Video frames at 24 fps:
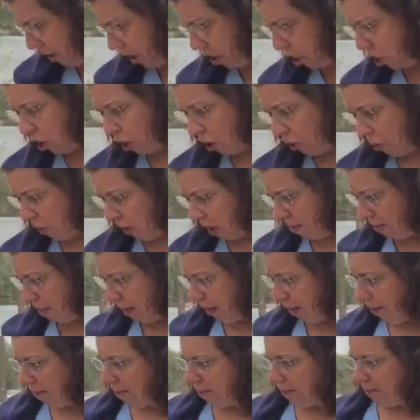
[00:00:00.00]
that shawl with
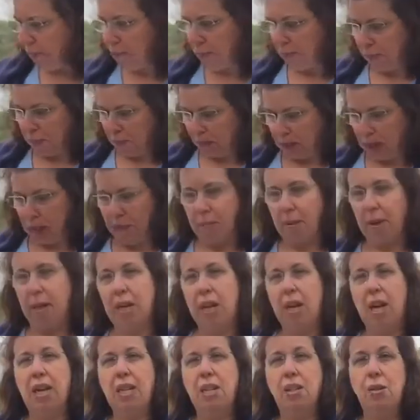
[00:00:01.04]
me
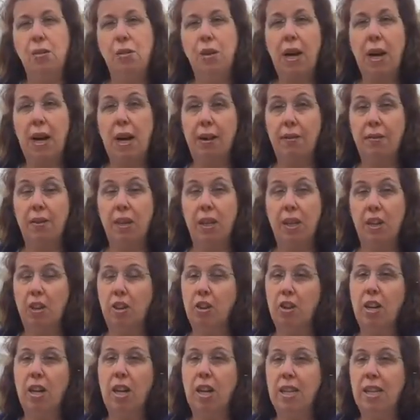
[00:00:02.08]
but I do have the
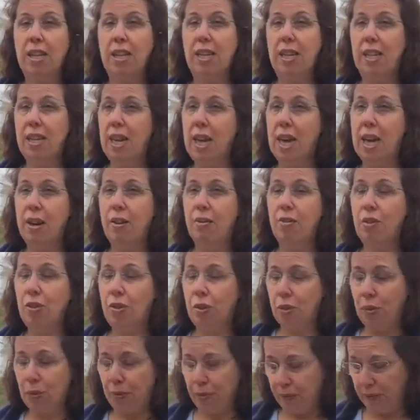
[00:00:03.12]
yarn I need now
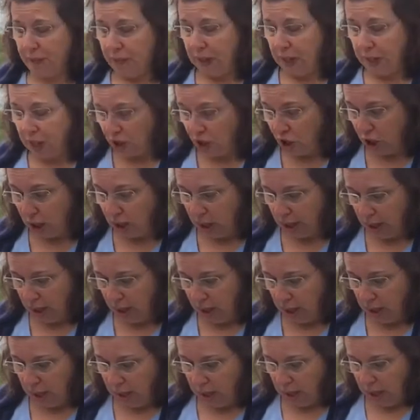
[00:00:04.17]
to finish it
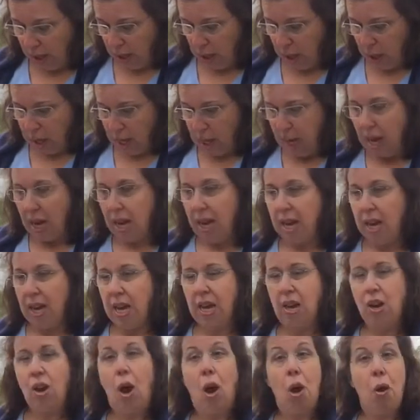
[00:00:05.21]

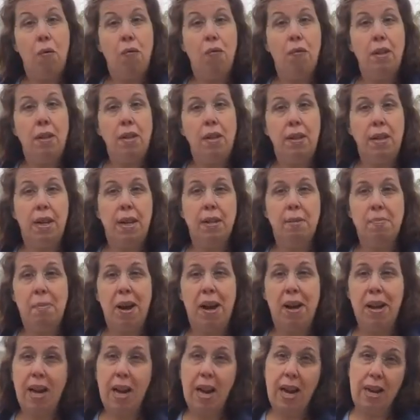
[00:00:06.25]
and hopefully next
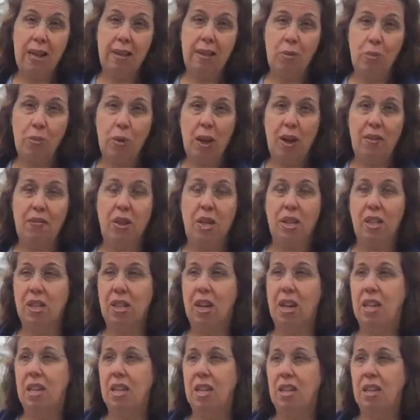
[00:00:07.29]
podcast we'll have that
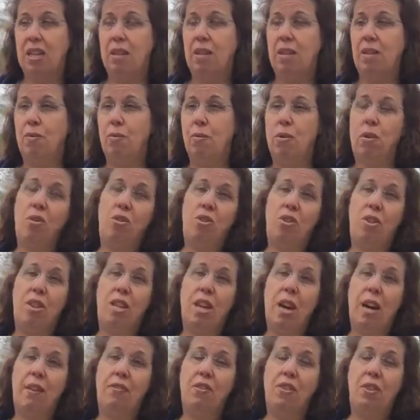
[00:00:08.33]
done and it will just
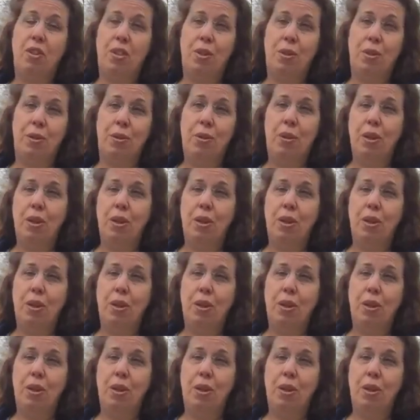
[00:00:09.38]
have to